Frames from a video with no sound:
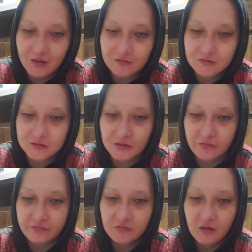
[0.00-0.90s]
I don't need
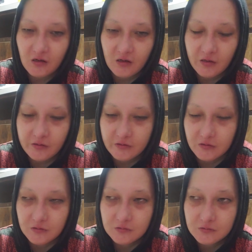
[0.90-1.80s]
tofu. I got
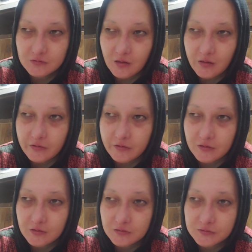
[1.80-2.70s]
other other
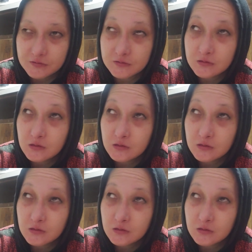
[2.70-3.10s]
things